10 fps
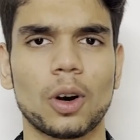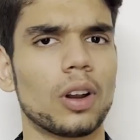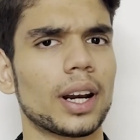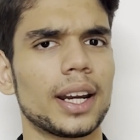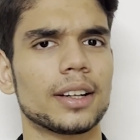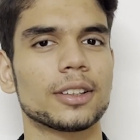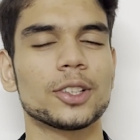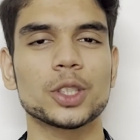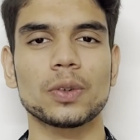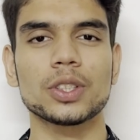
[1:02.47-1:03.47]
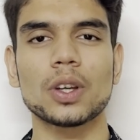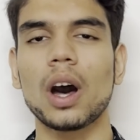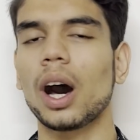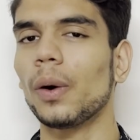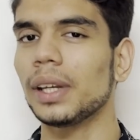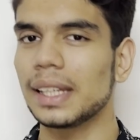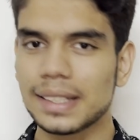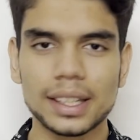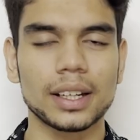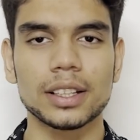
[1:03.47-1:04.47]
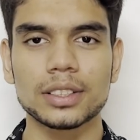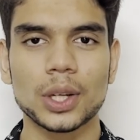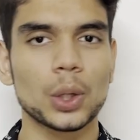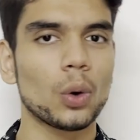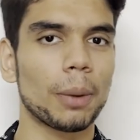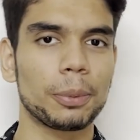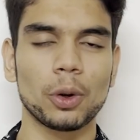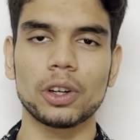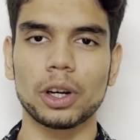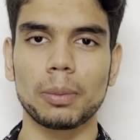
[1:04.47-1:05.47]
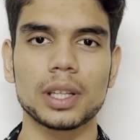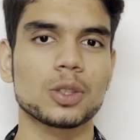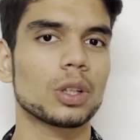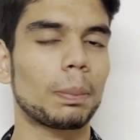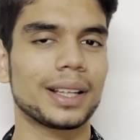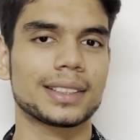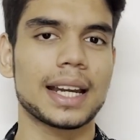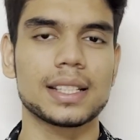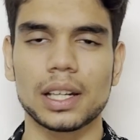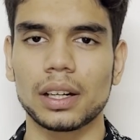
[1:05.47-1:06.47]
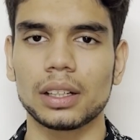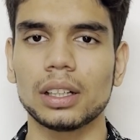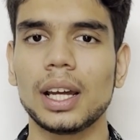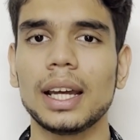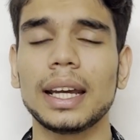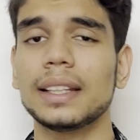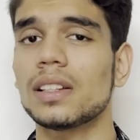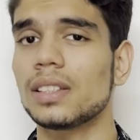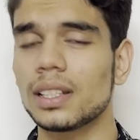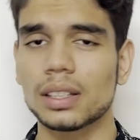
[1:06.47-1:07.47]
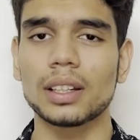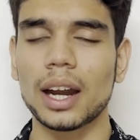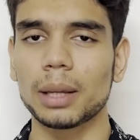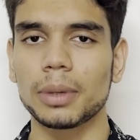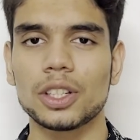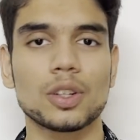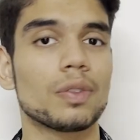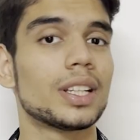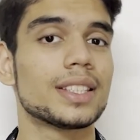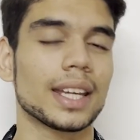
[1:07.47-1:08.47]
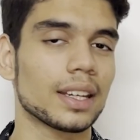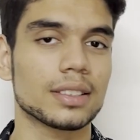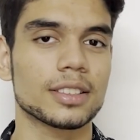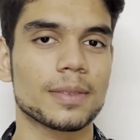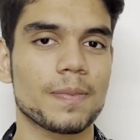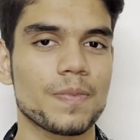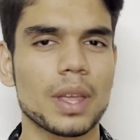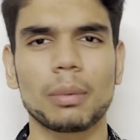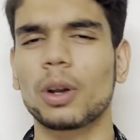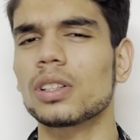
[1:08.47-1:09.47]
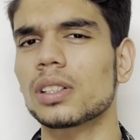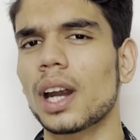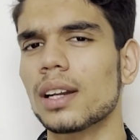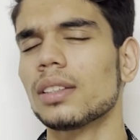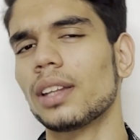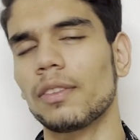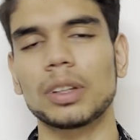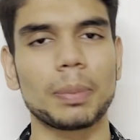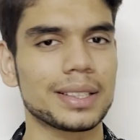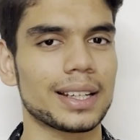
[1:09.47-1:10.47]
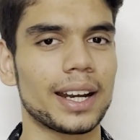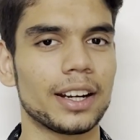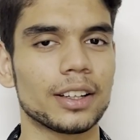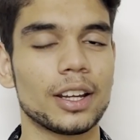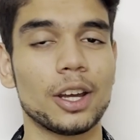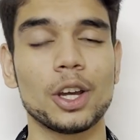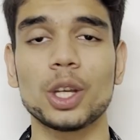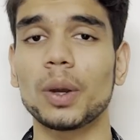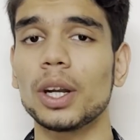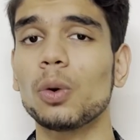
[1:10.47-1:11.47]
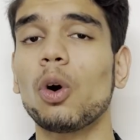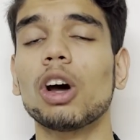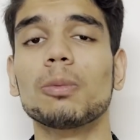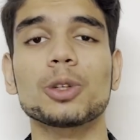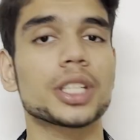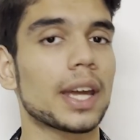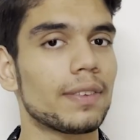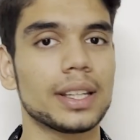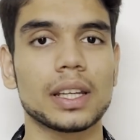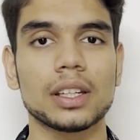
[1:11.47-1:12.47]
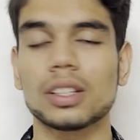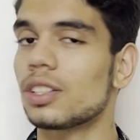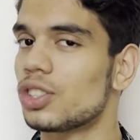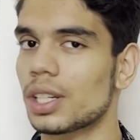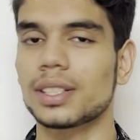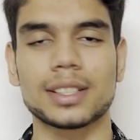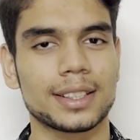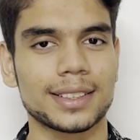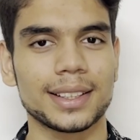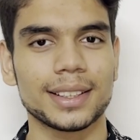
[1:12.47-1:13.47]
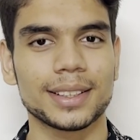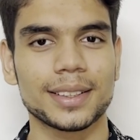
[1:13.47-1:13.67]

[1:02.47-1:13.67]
Alright, so we saw how easy it is to upload our image to the Pixelied's editor and then censor that image within seconds. Because that is the thing with Pixelied, you can do almost everything just as easily.